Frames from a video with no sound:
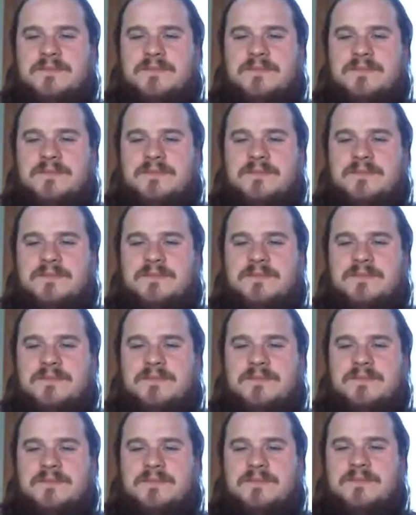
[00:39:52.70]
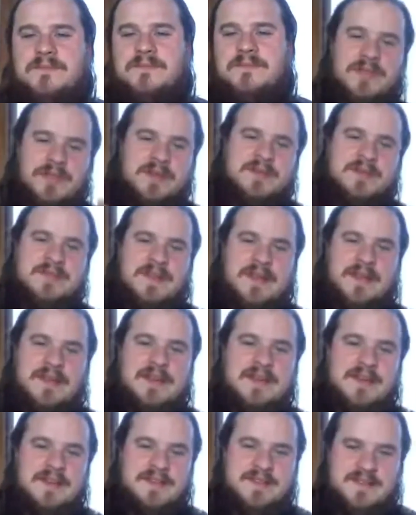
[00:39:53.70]
And we want them to work with us, not
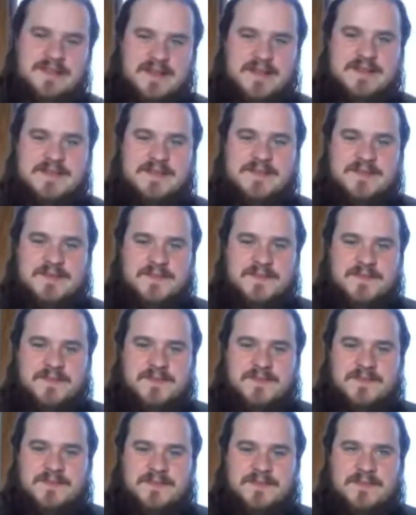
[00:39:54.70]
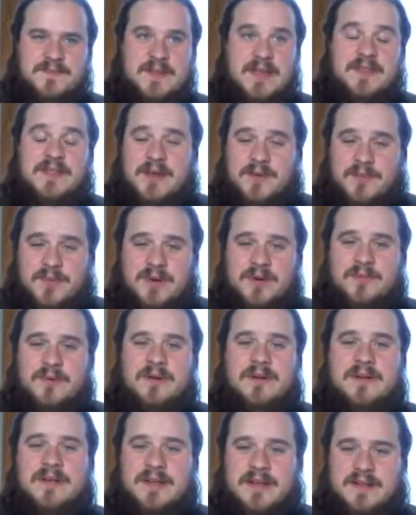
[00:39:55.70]
against us. And they will
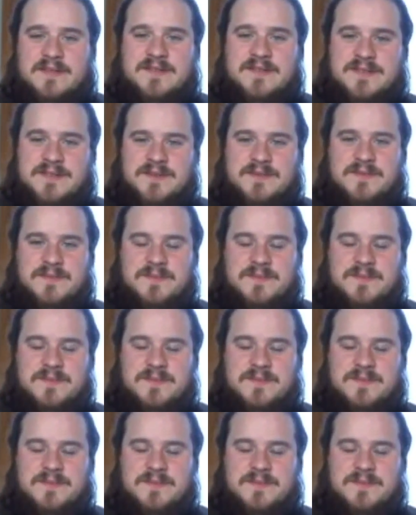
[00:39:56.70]
work against you.